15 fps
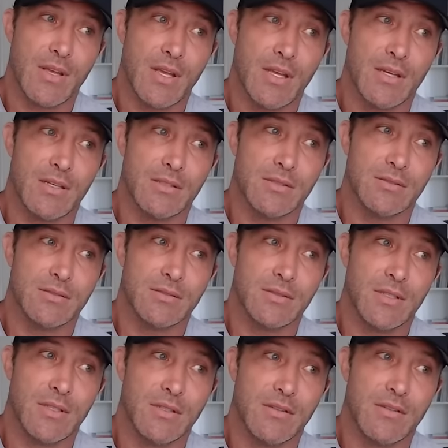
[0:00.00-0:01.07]

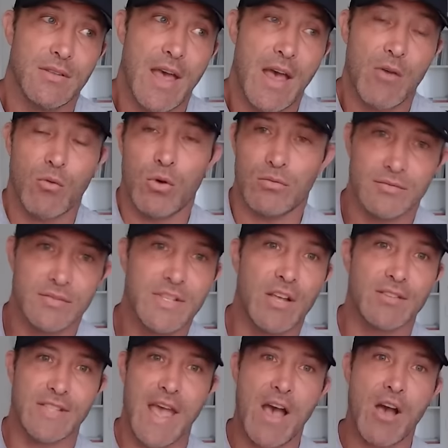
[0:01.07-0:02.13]
that well
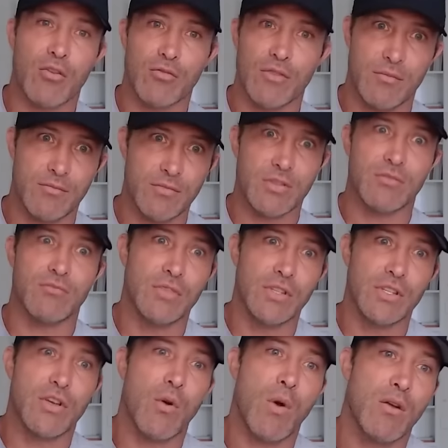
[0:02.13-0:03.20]
tells the algorithm to
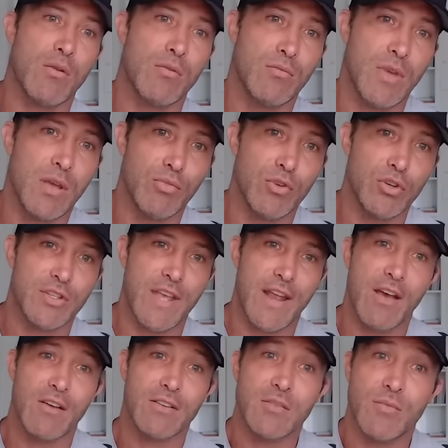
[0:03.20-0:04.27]
really go out and push that
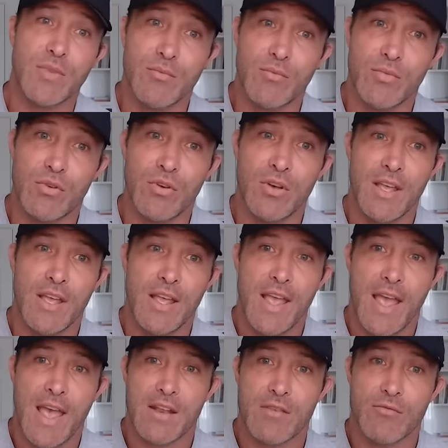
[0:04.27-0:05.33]
out to people,
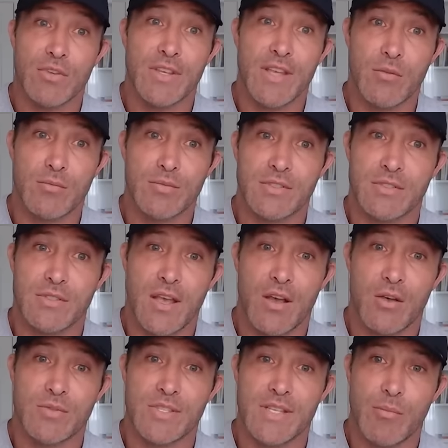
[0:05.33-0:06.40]
and it really helps
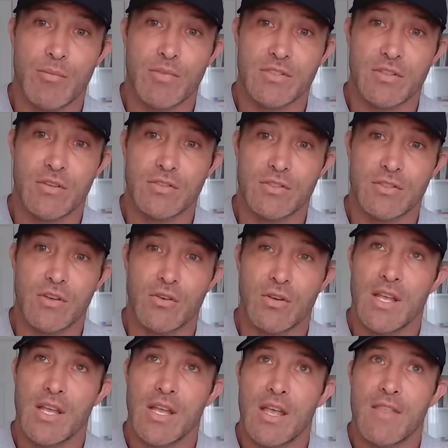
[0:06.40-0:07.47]
the episode. So
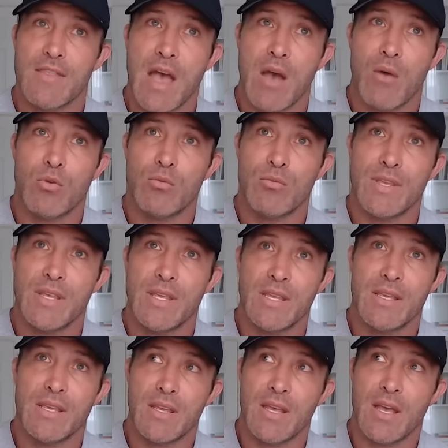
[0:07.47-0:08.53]
that will
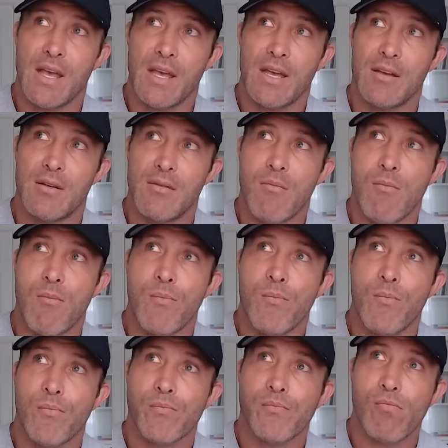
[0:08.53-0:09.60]
be
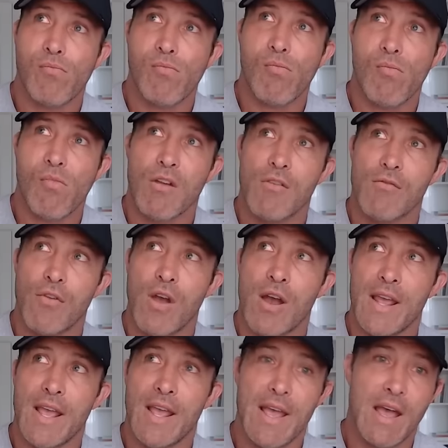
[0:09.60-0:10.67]

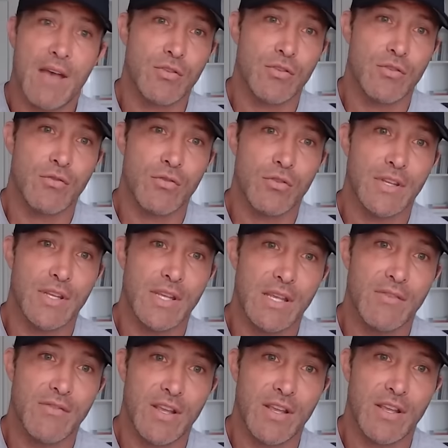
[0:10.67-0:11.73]
Friday afternoon, early
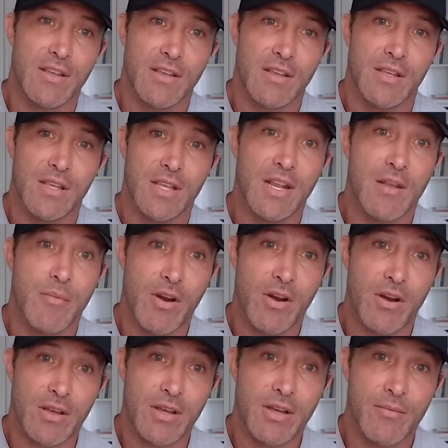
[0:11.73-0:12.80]
evening in
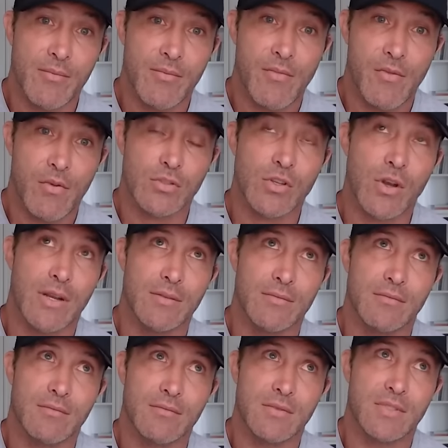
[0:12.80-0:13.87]
America, or sorry,
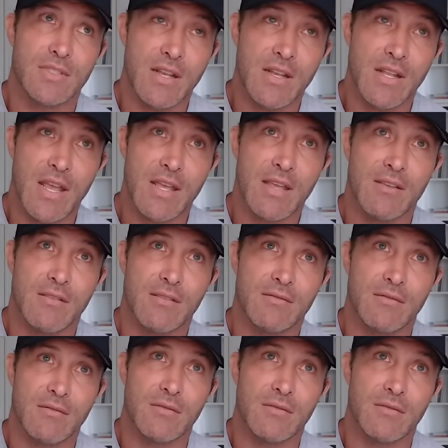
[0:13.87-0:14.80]
Sunday